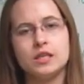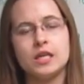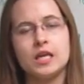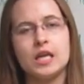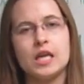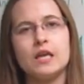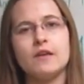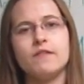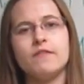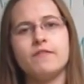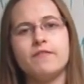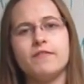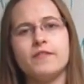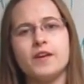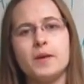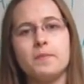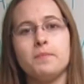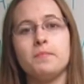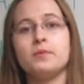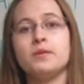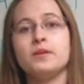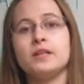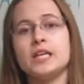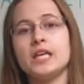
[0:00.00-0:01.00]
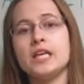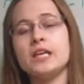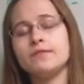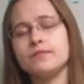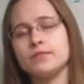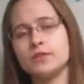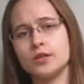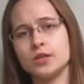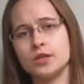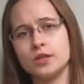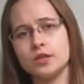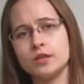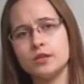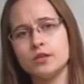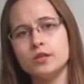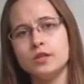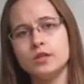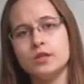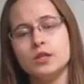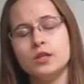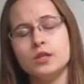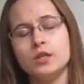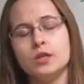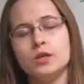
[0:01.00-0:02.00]
if a believer
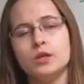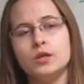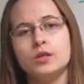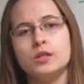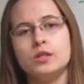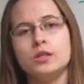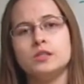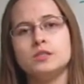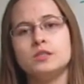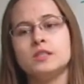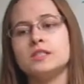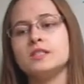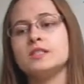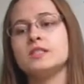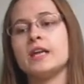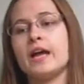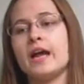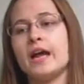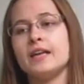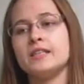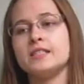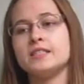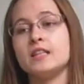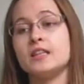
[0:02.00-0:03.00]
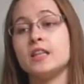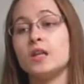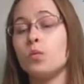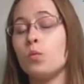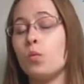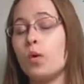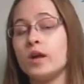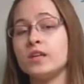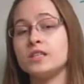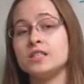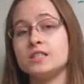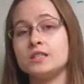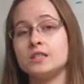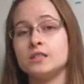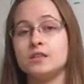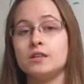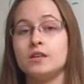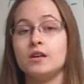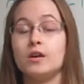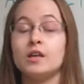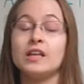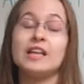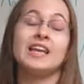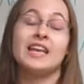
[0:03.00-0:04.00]
decides that they want,
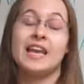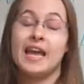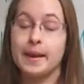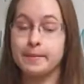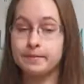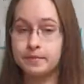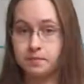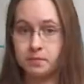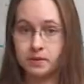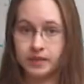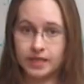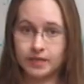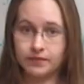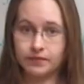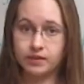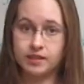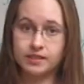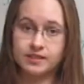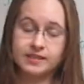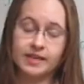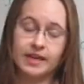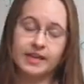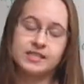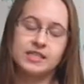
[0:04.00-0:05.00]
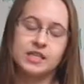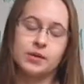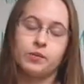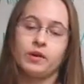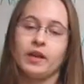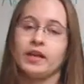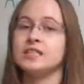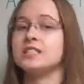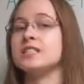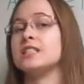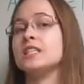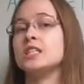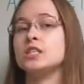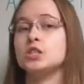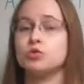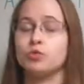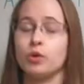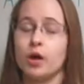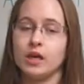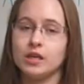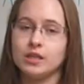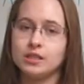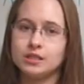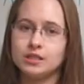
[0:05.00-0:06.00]
a claimed believer decides they would like to get
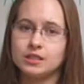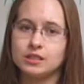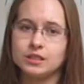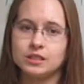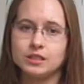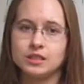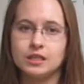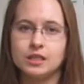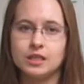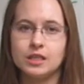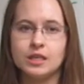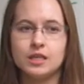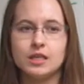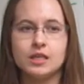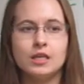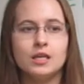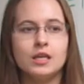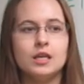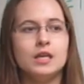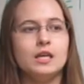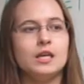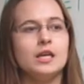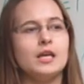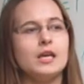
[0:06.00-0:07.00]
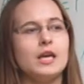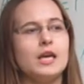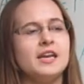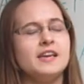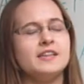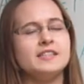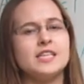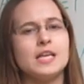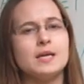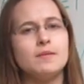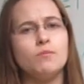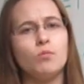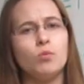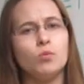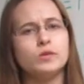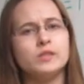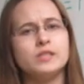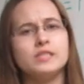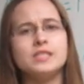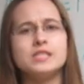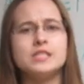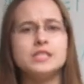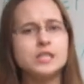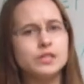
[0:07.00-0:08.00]
drunk, it is a more
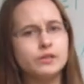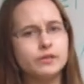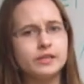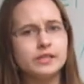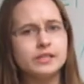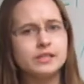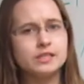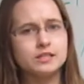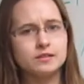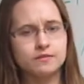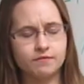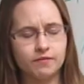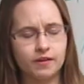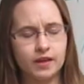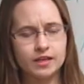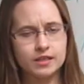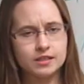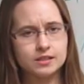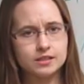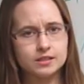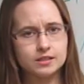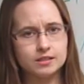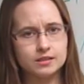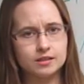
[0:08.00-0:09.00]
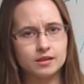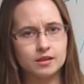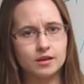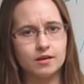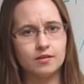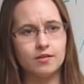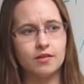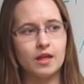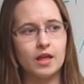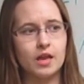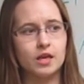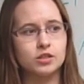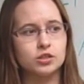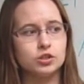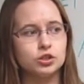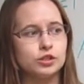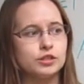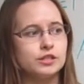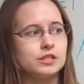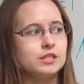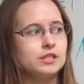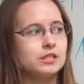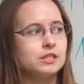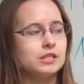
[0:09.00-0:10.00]
serious offense than
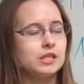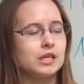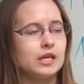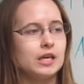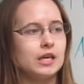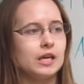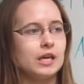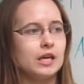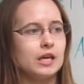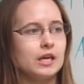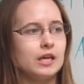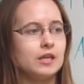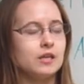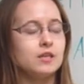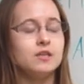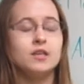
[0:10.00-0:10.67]
just a